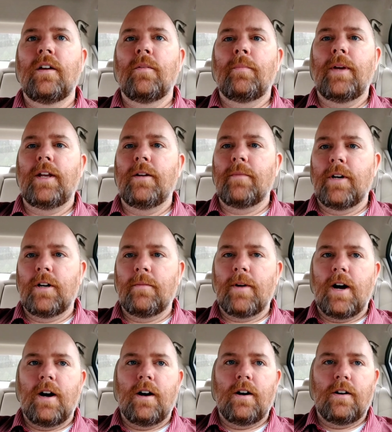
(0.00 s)
peanut butter
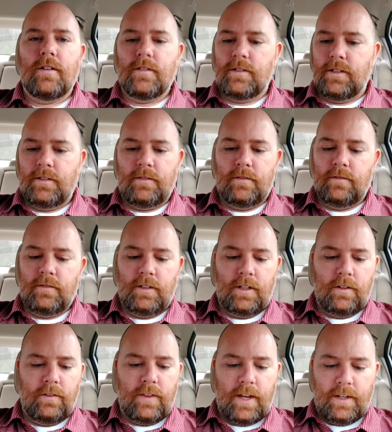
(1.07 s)
balls, and you
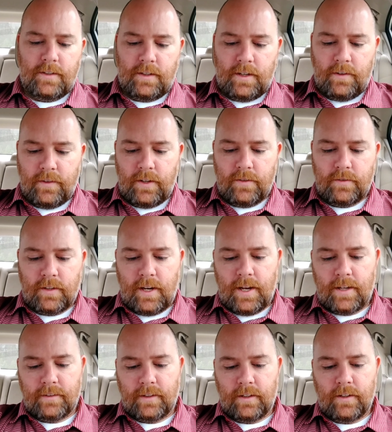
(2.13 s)
know things along those
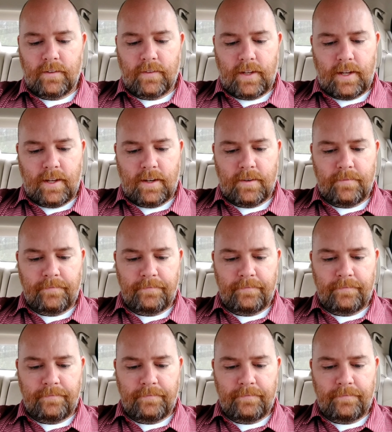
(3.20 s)
lines. I love that.